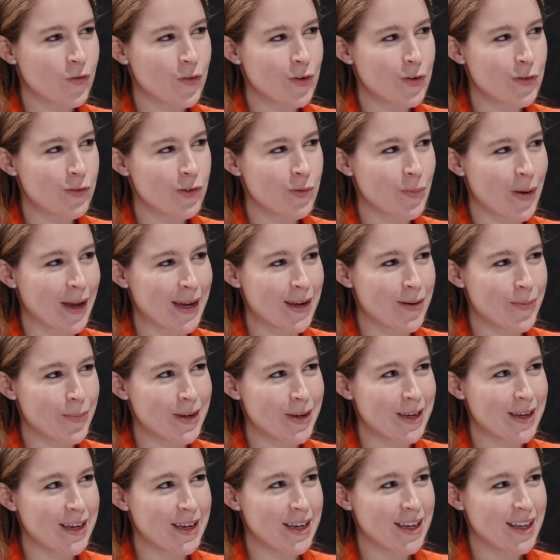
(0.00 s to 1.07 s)
foods might
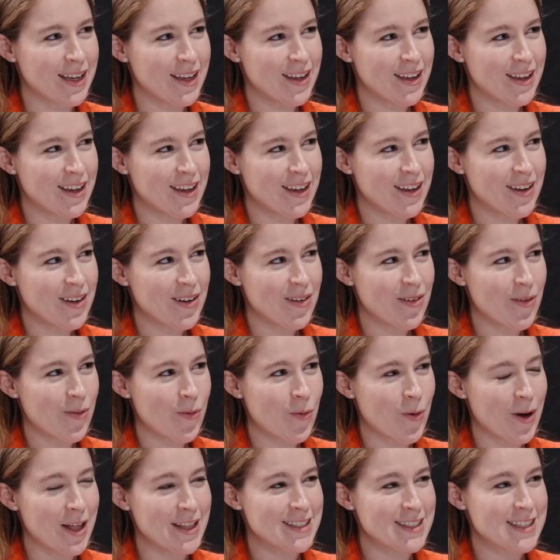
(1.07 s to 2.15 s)
be
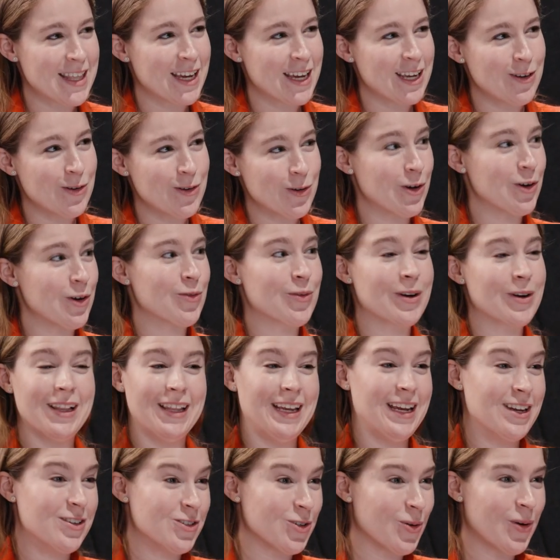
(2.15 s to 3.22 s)
ones that you could
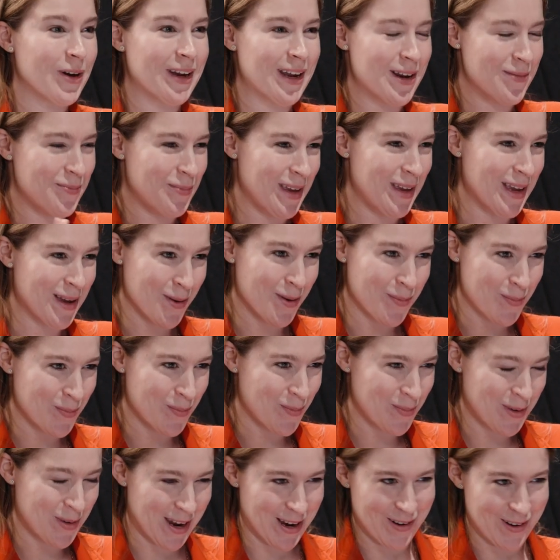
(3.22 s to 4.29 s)
really enjoy and be a
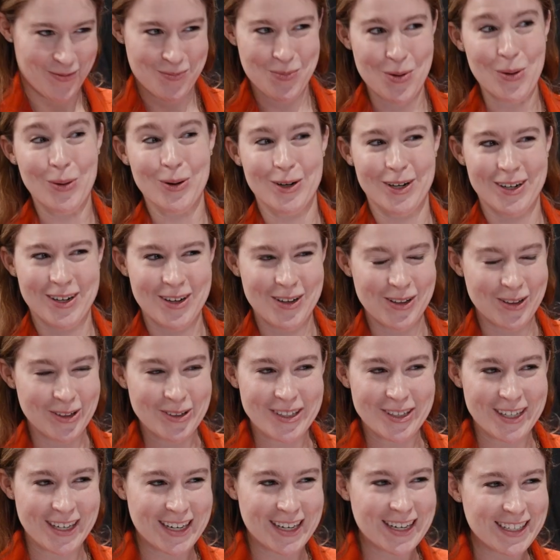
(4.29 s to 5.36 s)
kind of poor
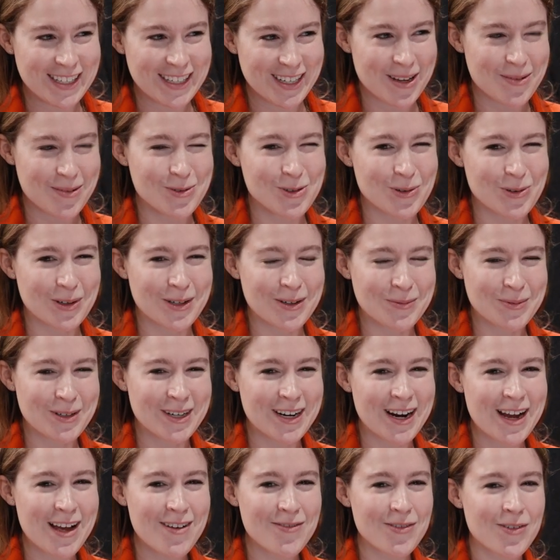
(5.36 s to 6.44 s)
caloric
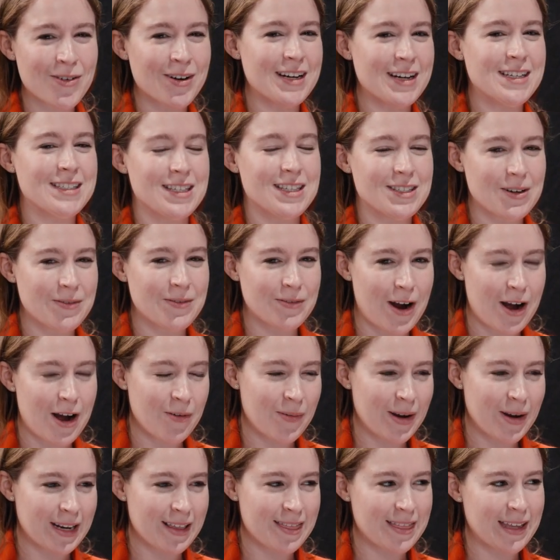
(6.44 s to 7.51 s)
absorber of? Or is this a wrong
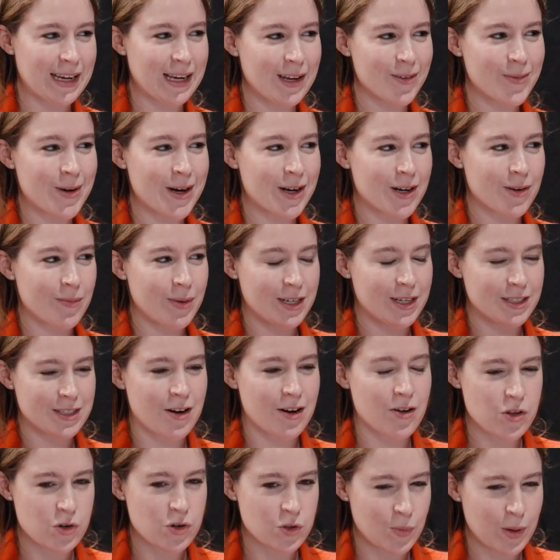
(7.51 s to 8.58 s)
way to think about it? Because
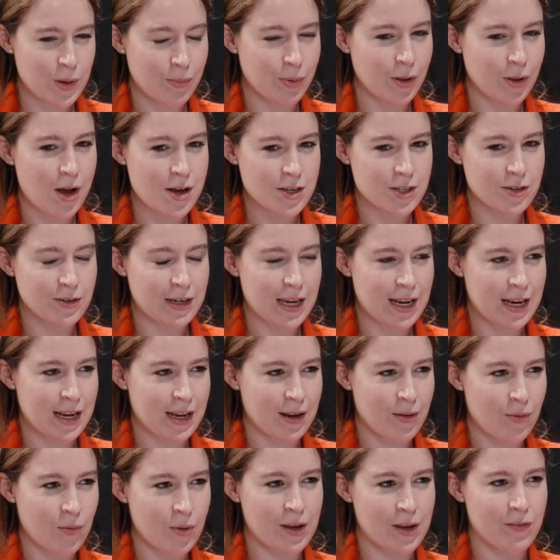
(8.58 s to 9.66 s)
are those people also
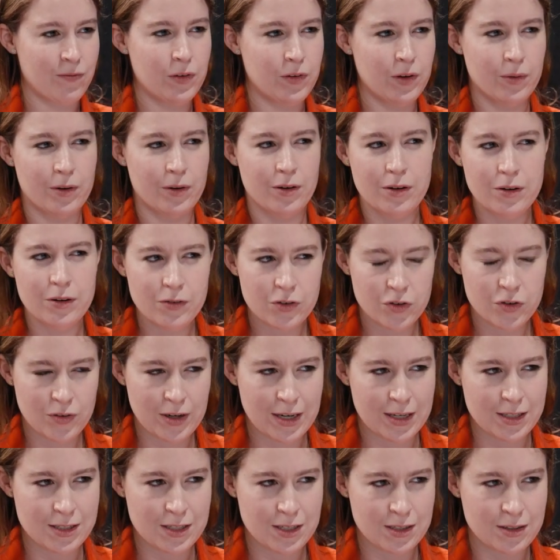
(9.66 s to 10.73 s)
getting way fewer
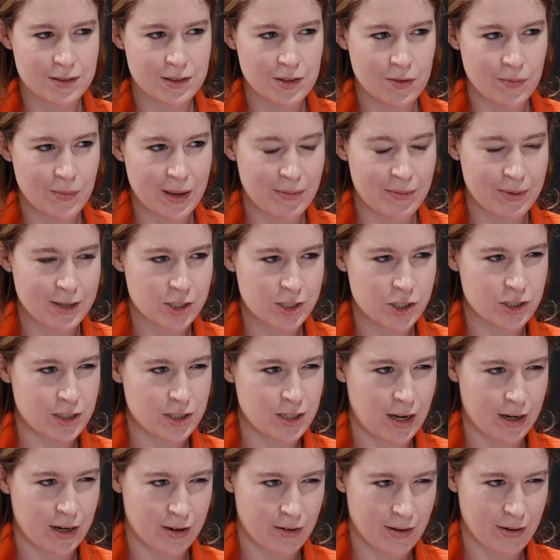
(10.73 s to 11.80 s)
nutrients, and so maybe it's just
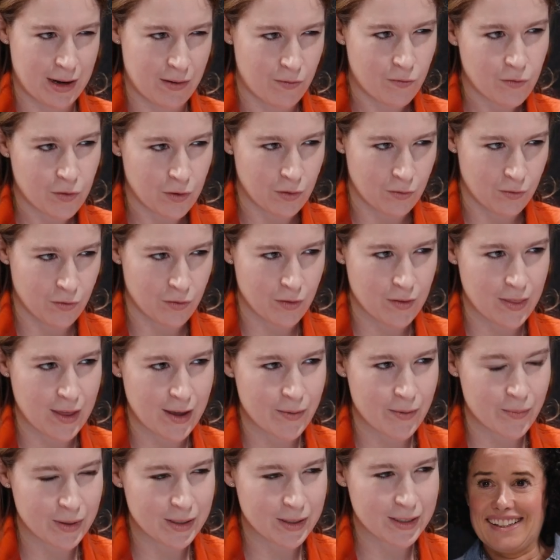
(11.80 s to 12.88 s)
not a great food for
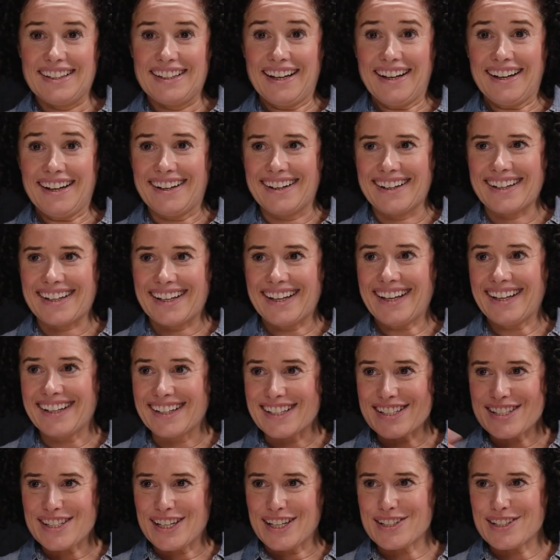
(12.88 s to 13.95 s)
them? Yeah, again,
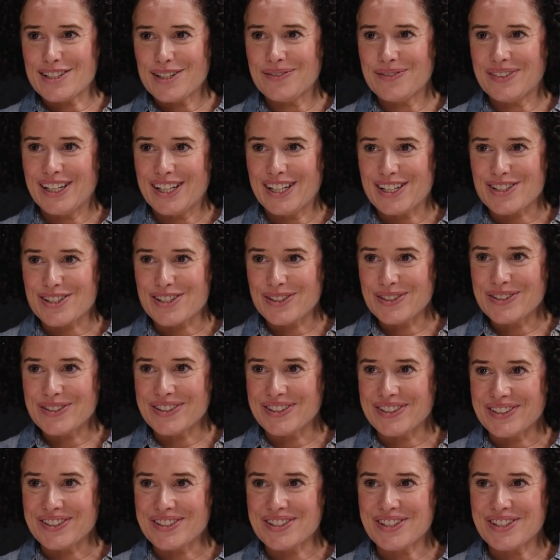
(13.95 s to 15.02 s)
it's that double-edged sword.